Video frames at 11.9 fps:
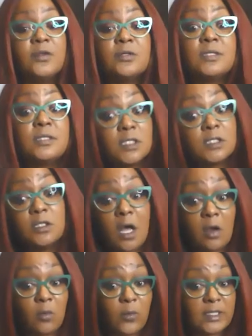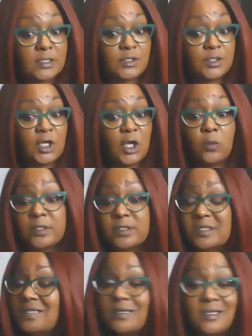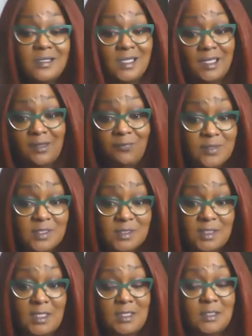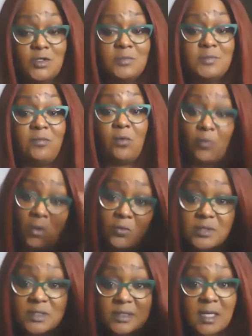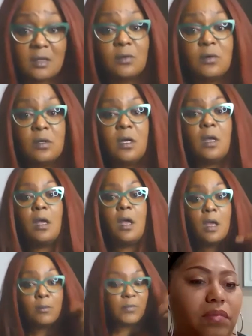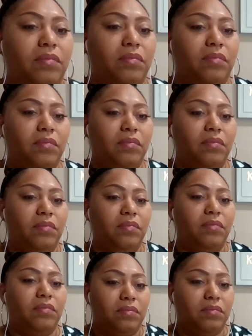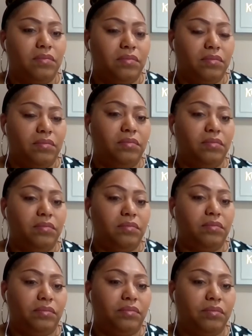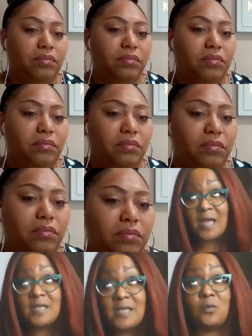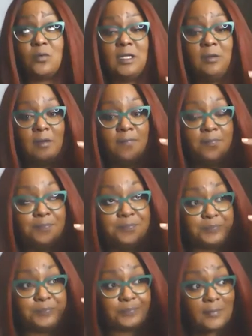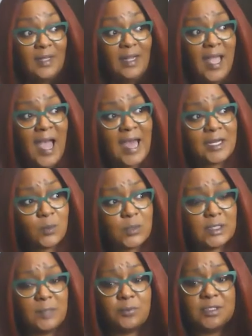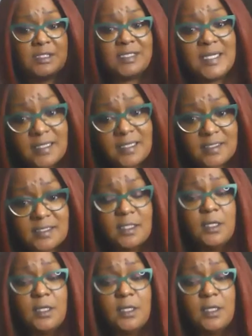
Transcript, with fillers: There's still a long ways to go. We're still in the infancy in terms of the growth cycle because mm-hmm. we haven't even hit or have can, can adequately adequately predict